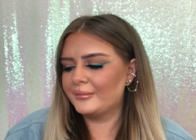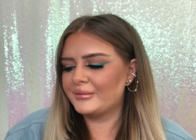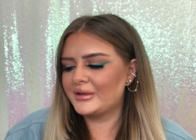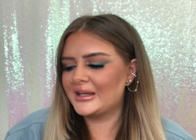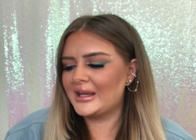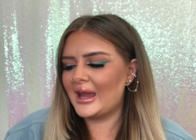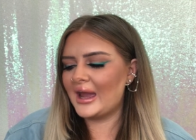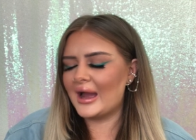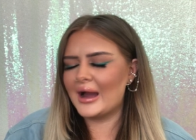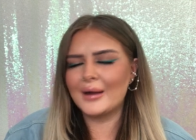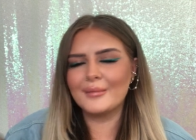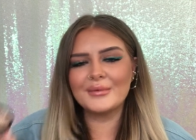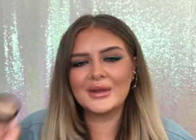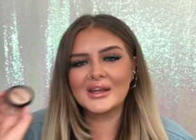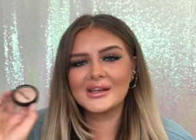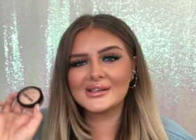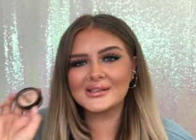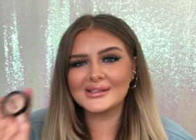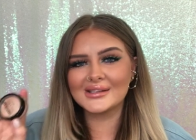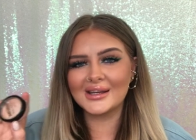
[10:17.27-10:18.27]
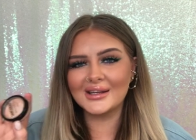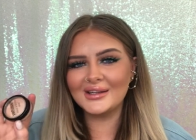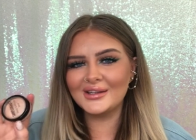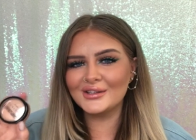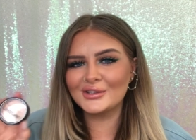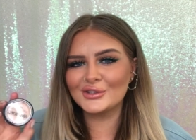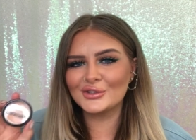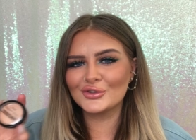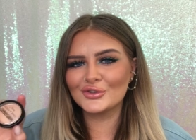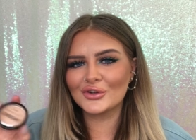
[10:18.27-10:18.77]
yeah, I'm
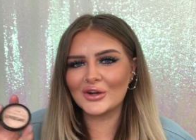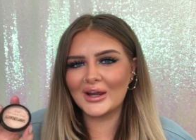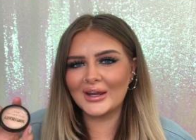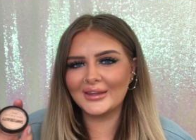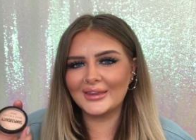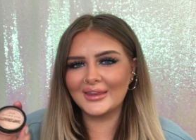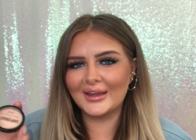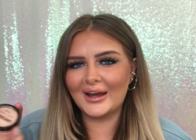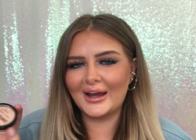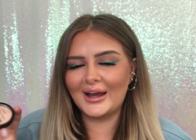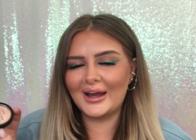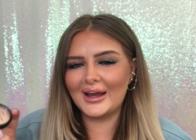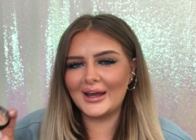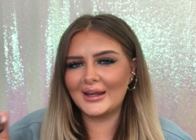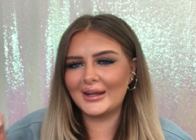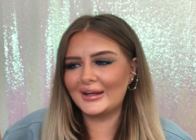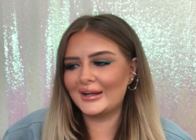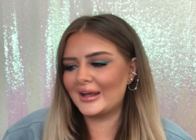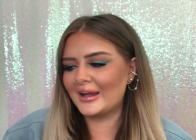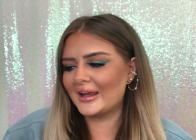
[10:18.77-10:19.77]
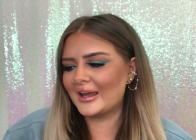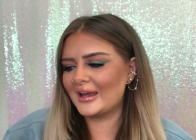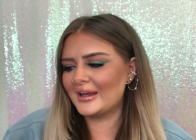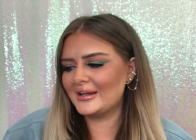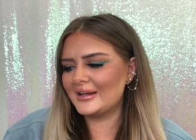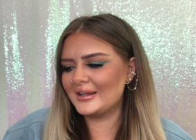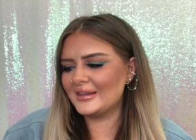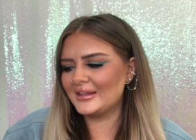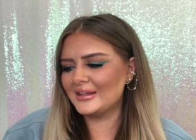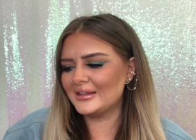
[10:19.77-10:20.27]
excited to try that. And
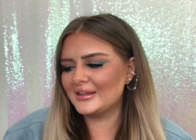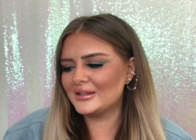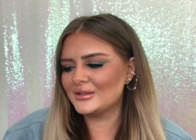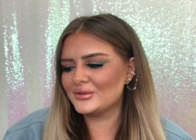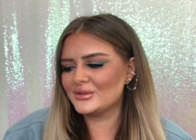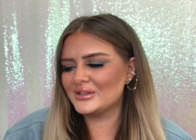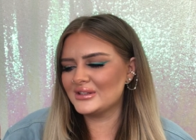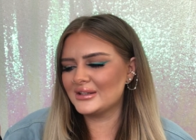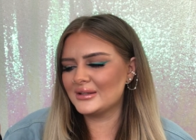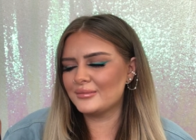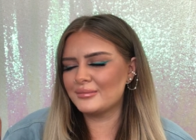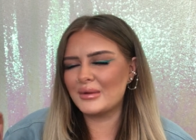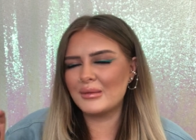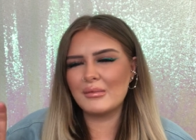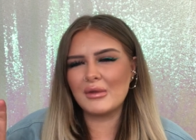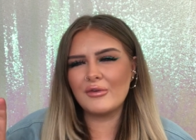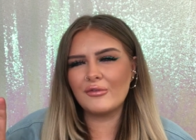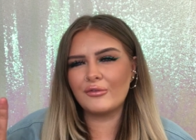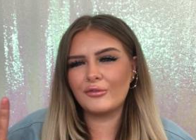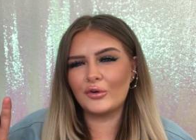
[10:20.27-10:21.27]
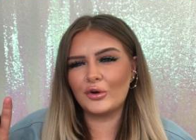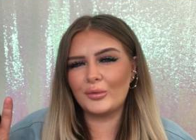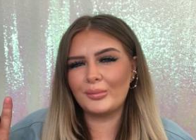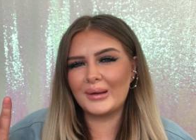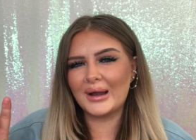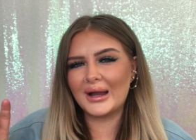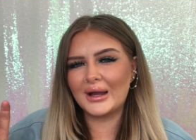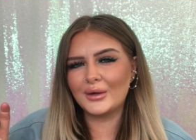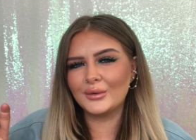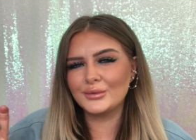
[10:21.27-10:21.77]
again, I think this was like maybe
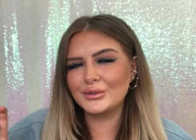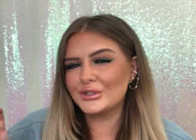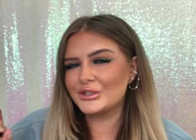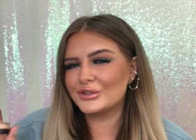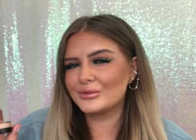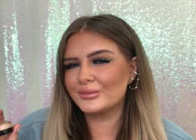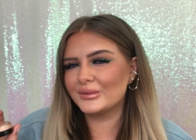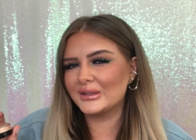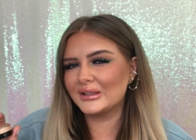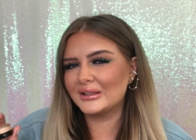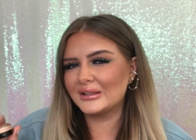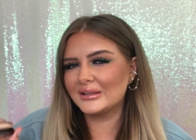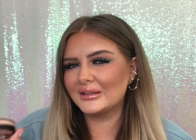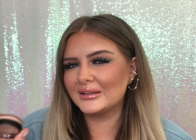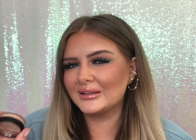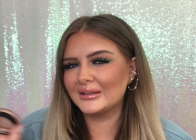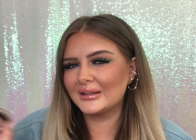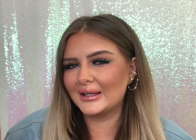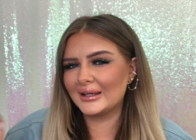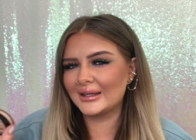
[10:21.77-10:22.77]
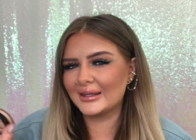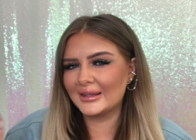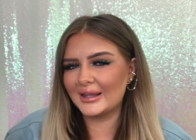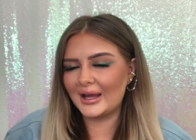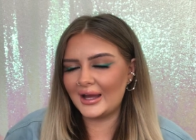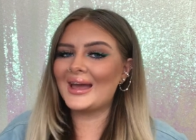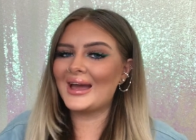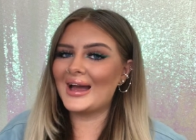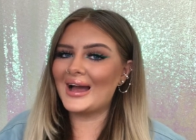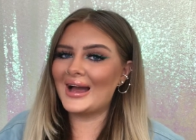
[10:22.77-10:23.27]
£4, something like
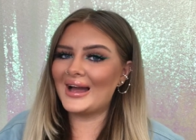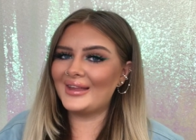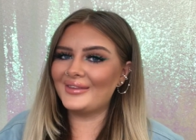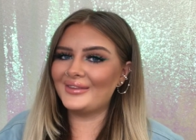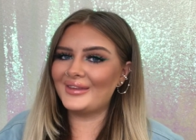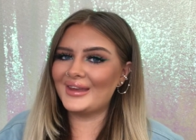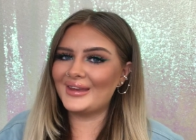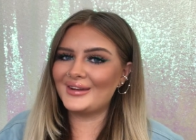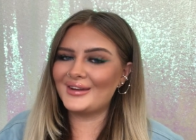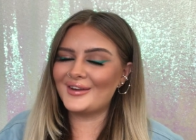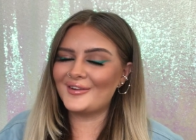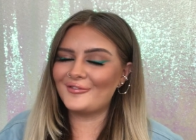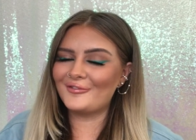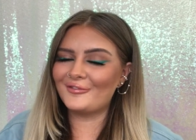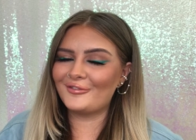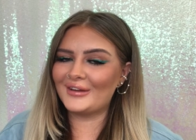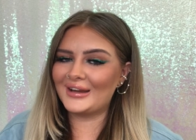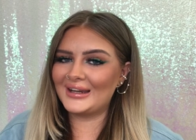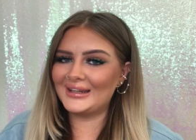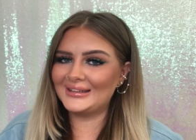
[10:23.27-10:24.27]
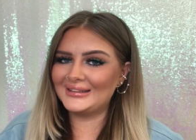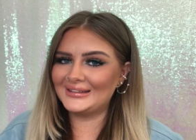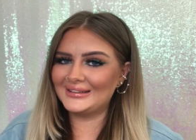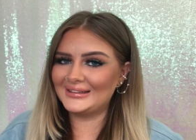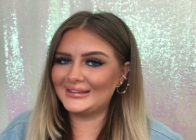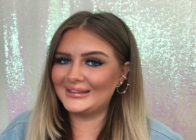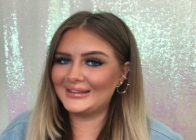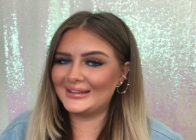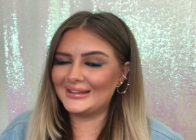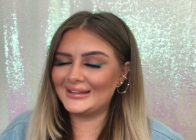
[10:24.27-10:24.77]
that. And then
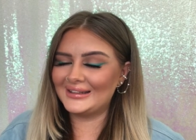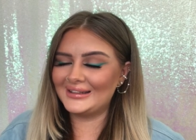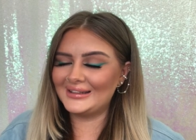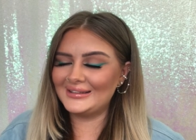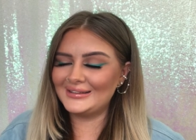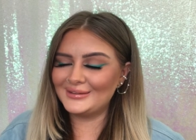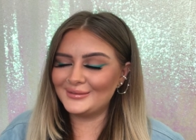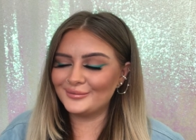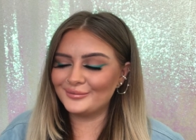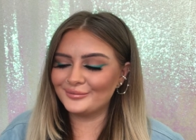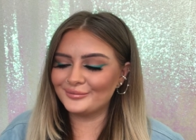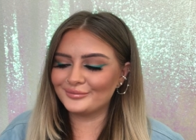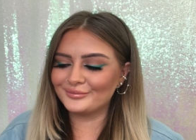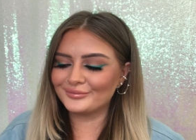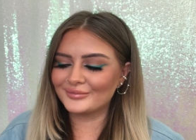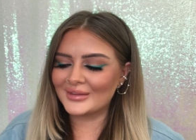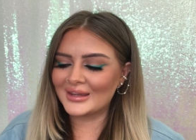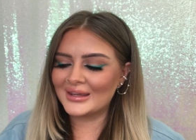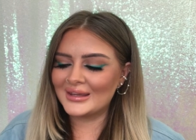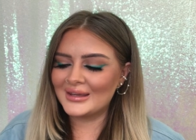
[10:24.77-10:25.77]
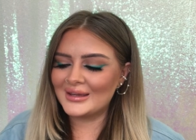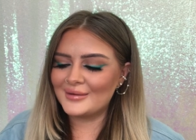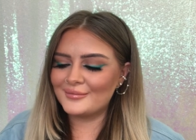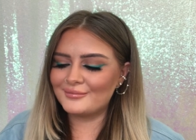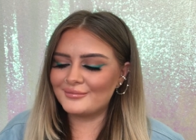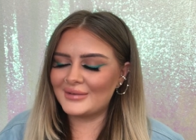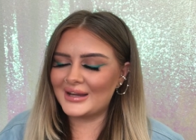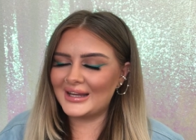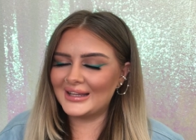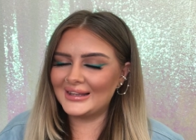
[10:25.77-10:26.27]
finally,
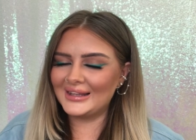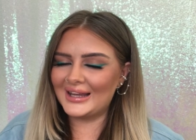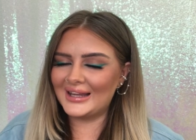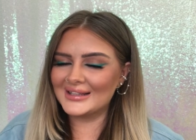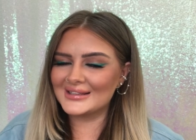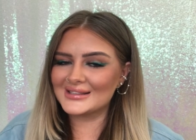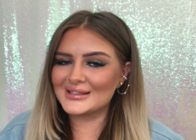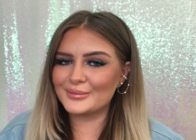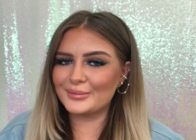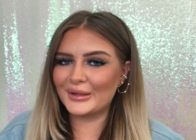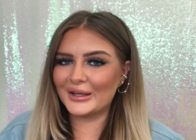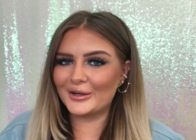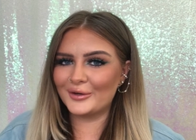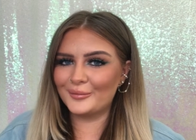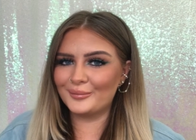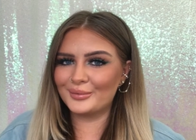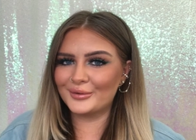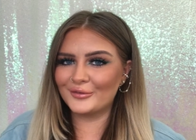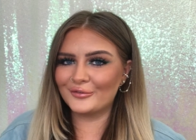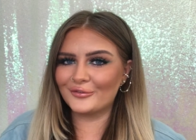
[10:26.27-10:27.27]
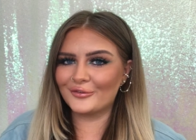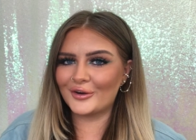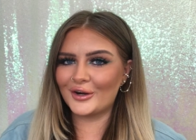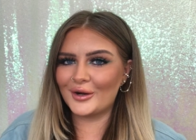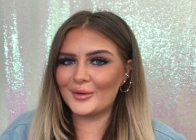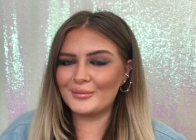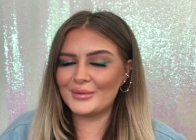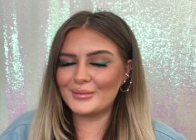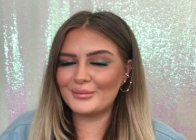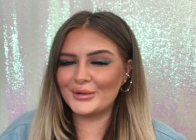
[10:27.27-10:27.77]
my last pickup
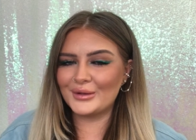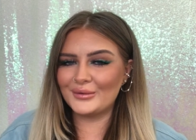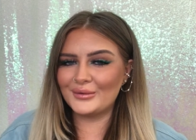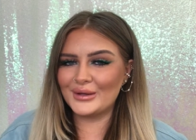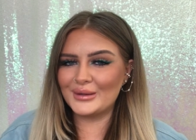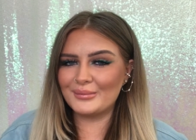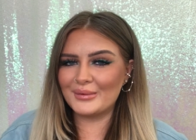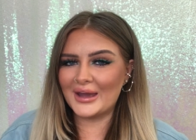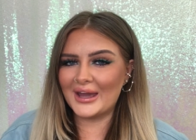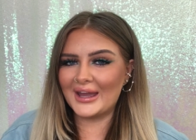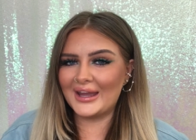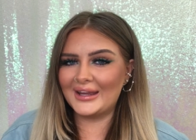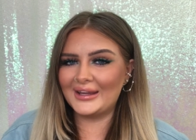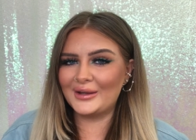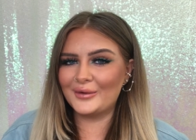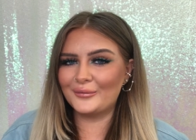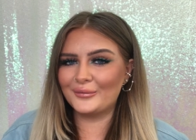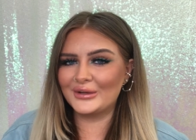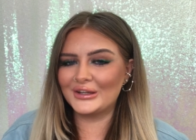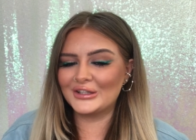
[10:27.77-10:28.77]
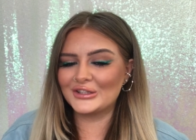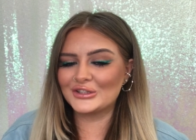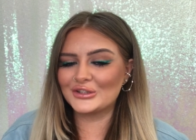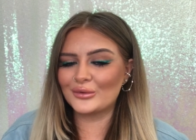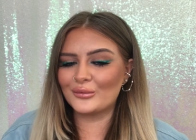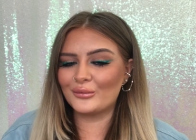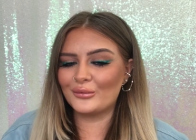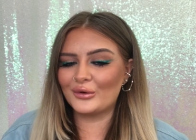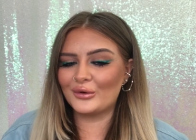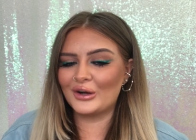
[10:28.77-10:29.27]
from Beauty Bay, which
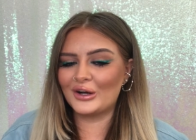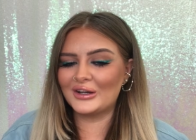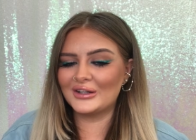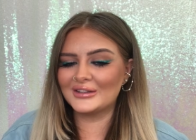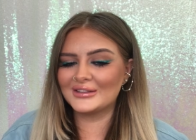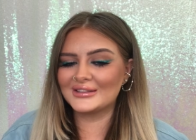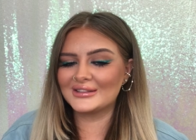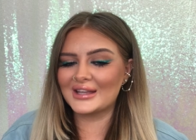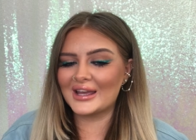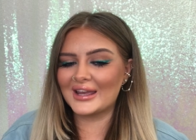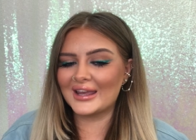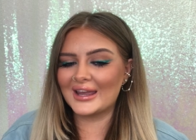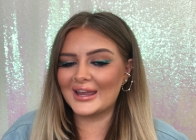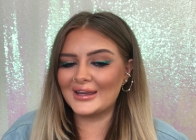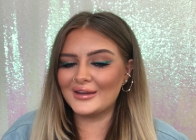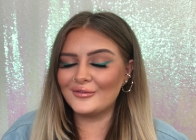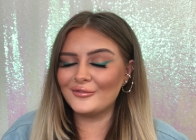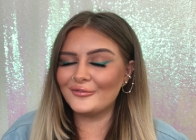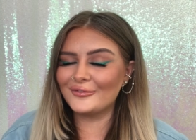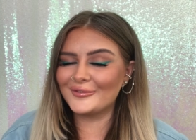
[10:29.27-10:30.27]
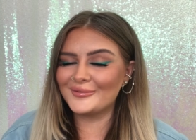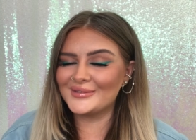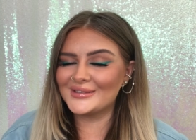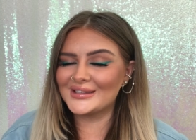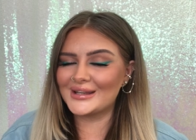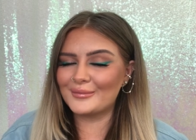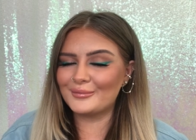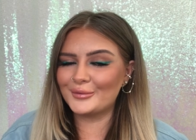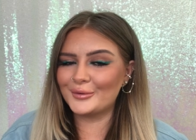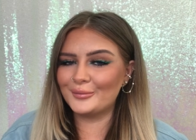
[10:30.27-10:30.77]
was again from
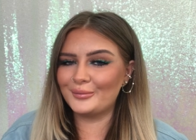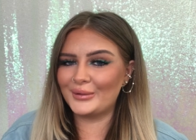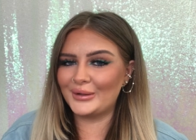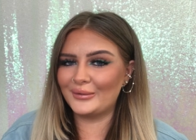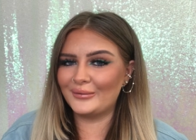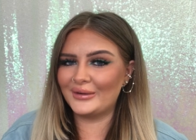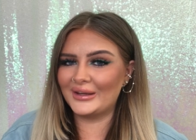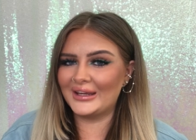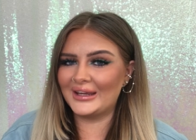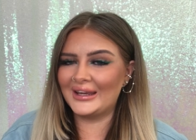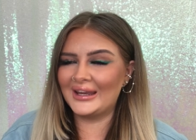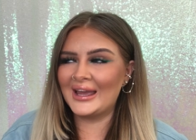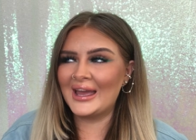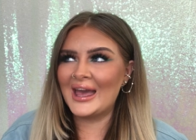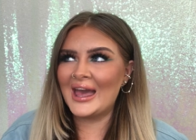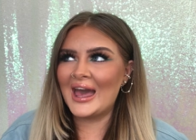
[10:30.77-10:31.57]
Sample Beauty,